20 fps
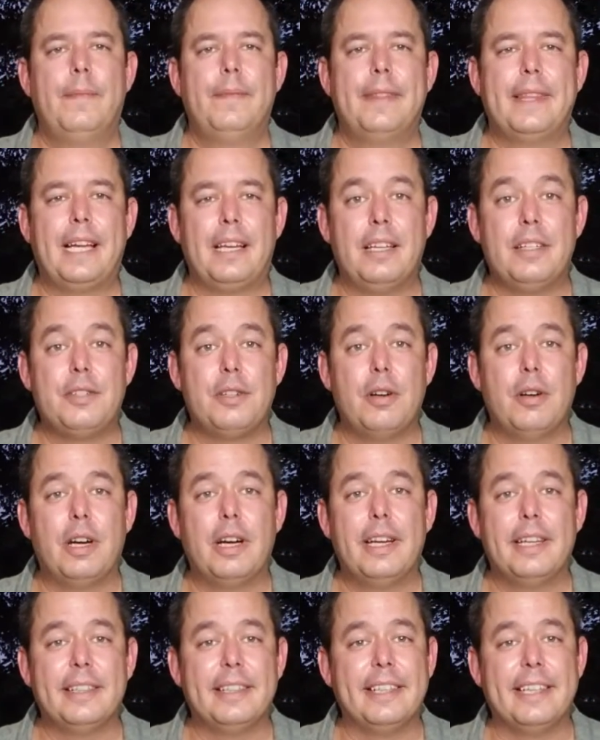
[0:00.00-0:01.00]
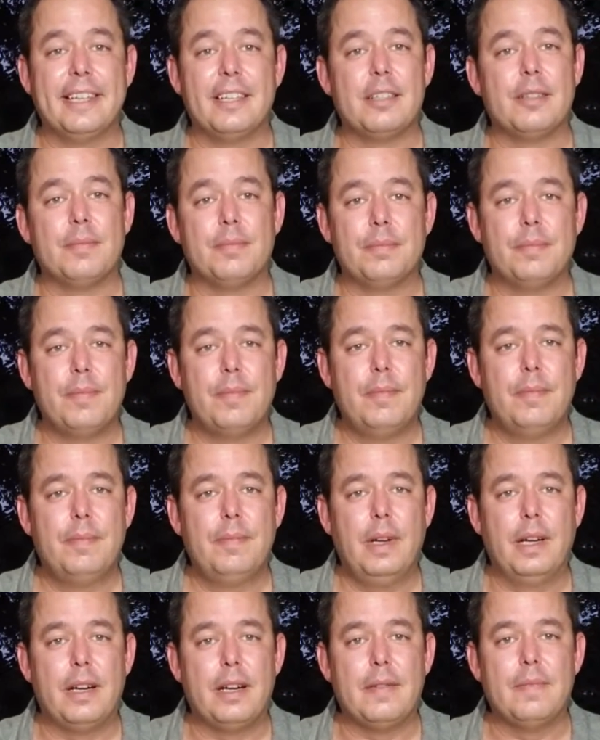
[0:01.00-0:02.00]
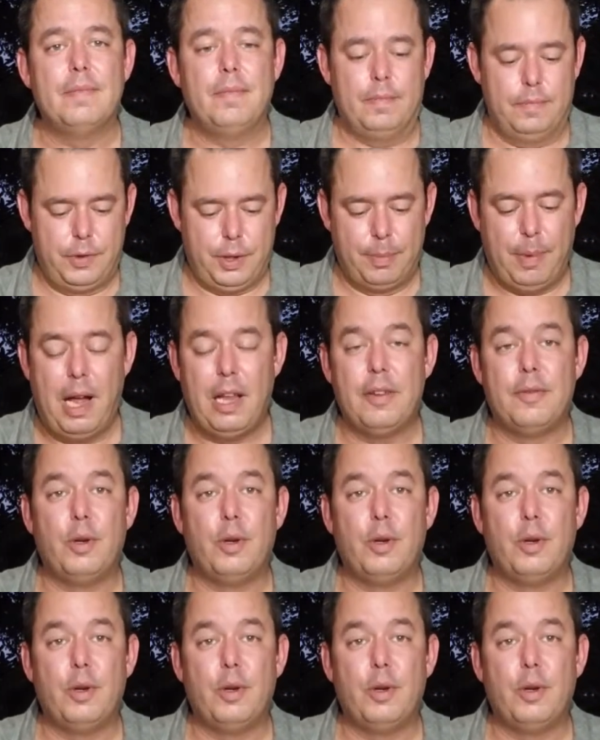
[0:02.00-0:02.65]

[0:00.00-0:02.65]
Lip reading: Now let's go ahead and get them some olive